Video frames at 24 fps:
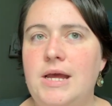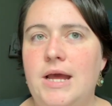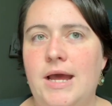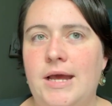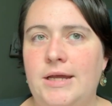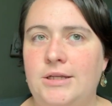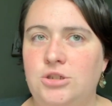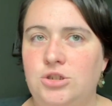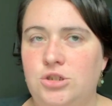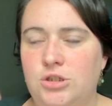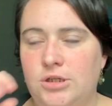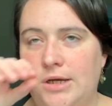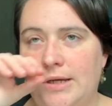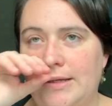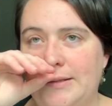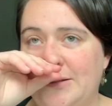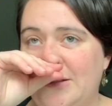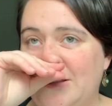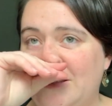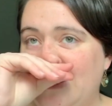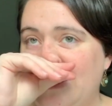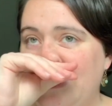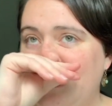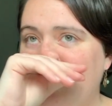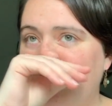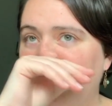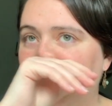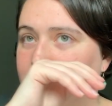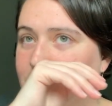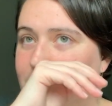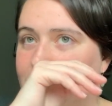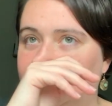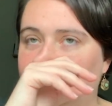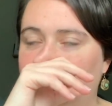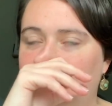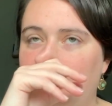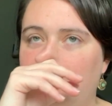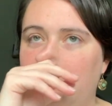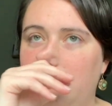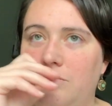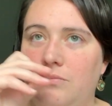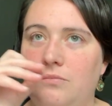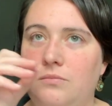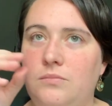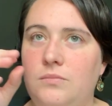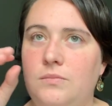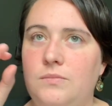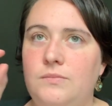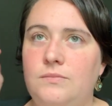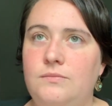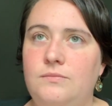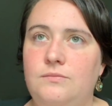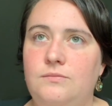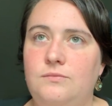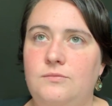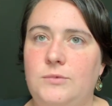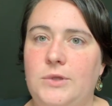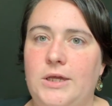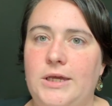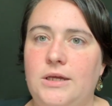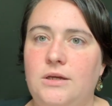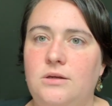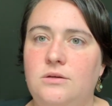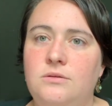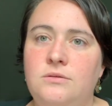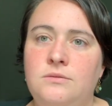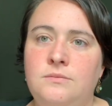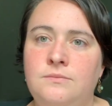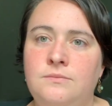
and just like